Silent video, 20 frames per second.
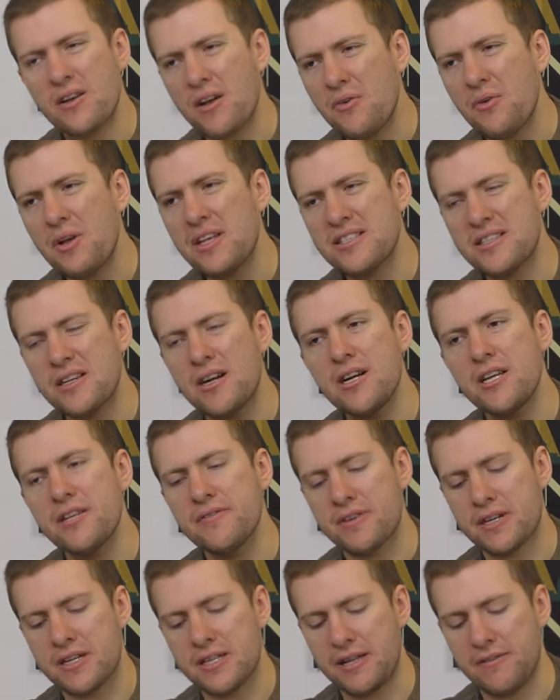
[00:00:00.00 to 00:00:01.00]
It's kind of
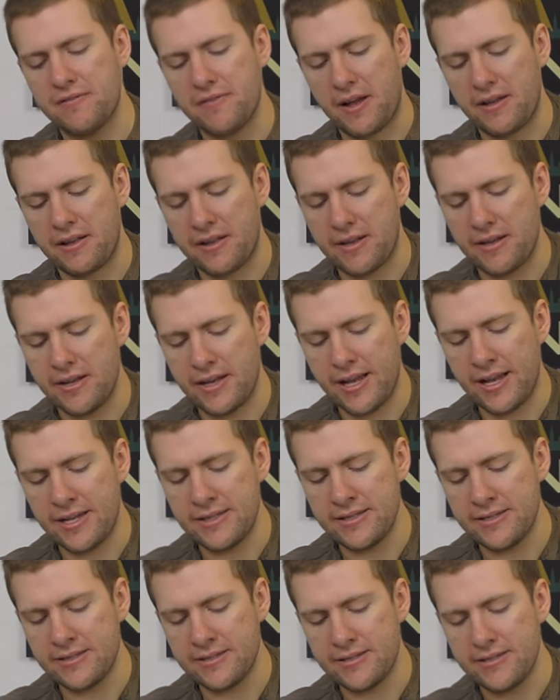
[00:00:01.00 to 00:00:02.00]
a cliffhanger. It
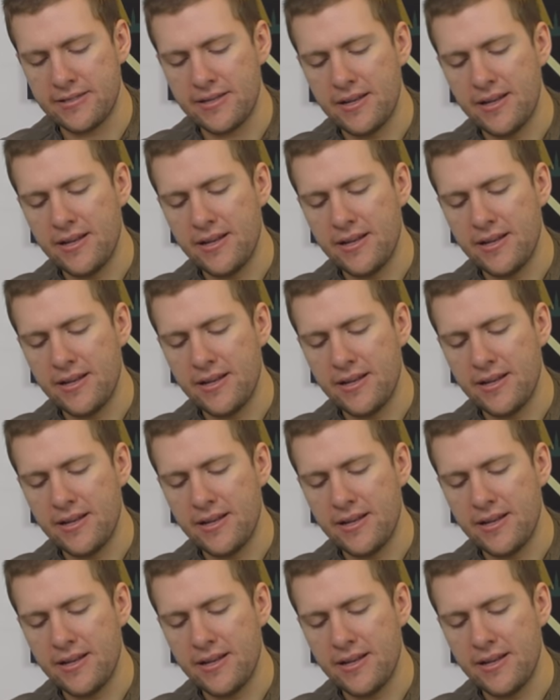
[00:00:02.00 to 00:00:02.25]
ends...